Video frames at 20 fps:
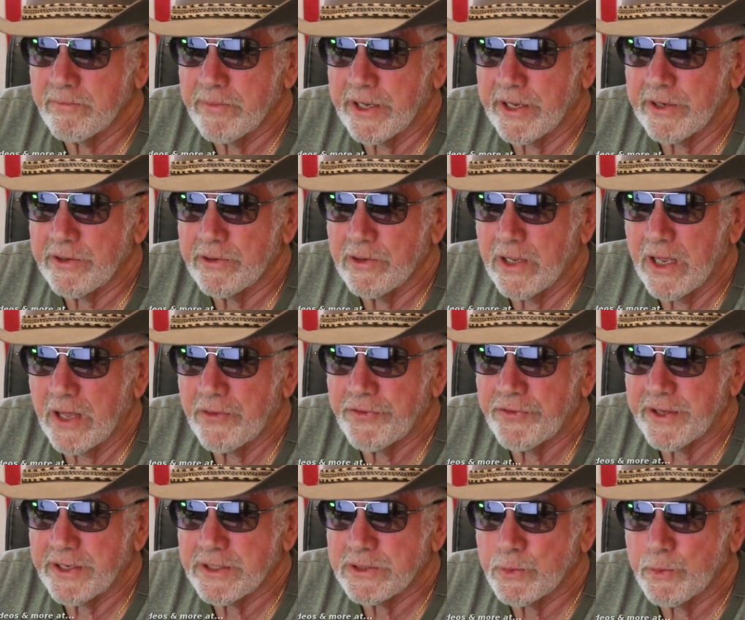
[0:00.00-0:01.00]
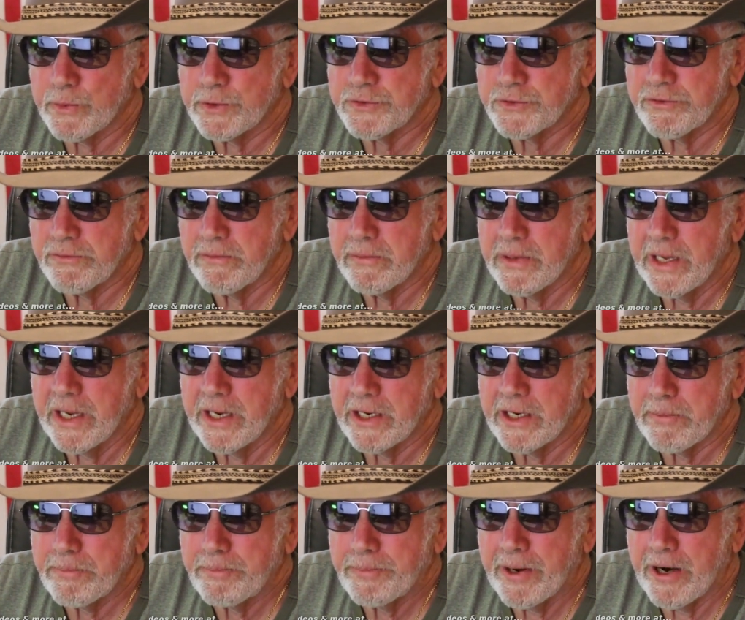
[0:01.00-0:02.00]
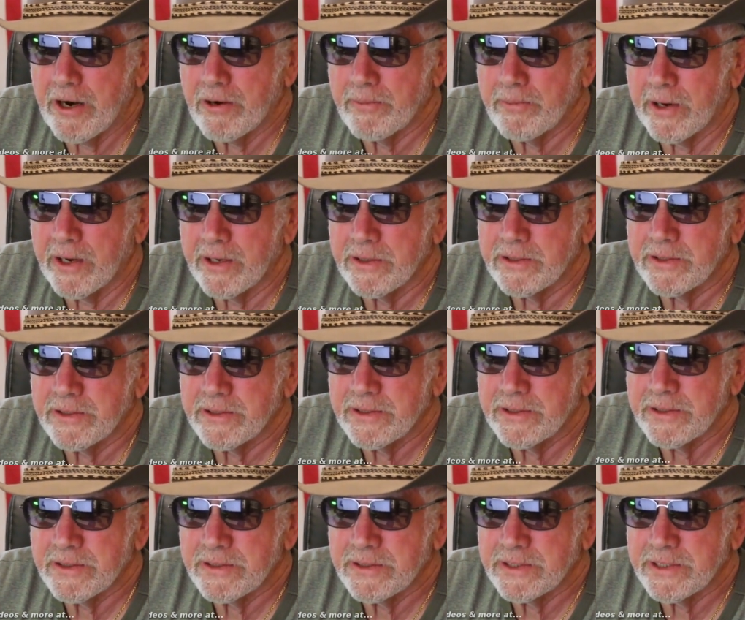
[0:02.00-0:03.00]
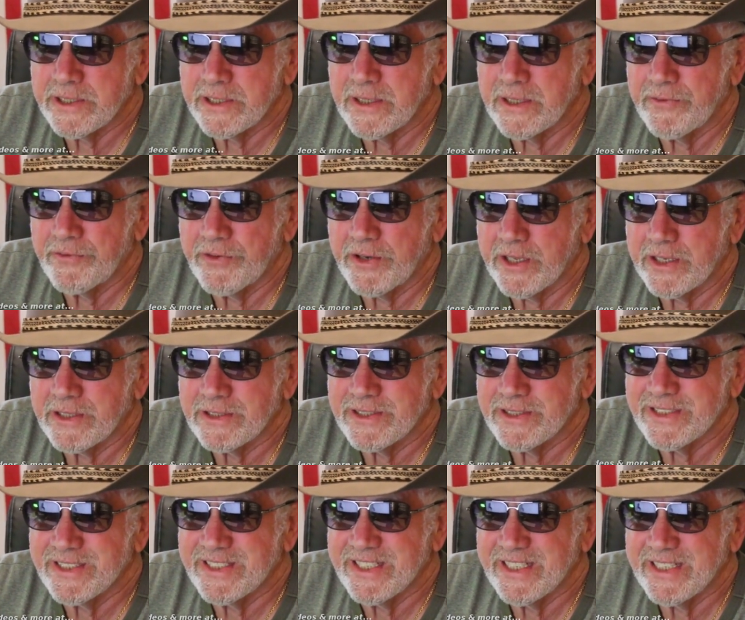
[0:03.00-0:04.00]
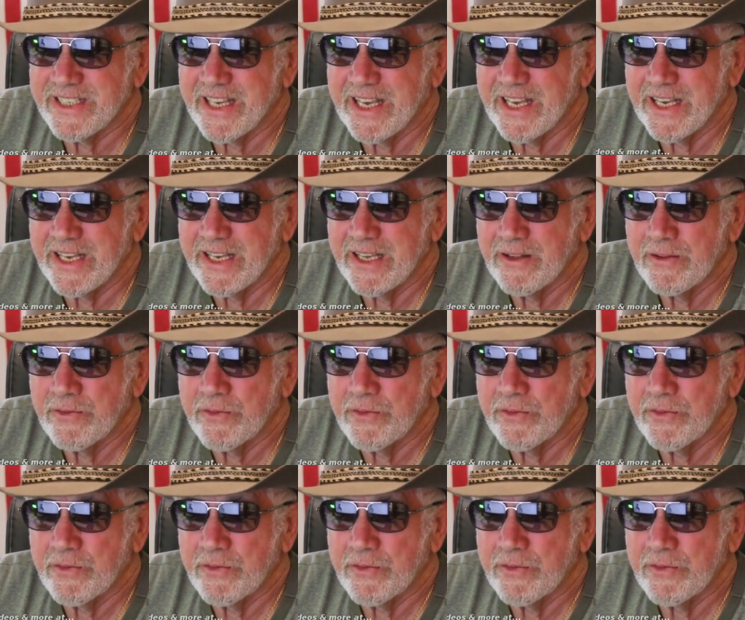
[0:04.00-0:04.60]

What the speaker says: medical ethics which remain of paramount significance today.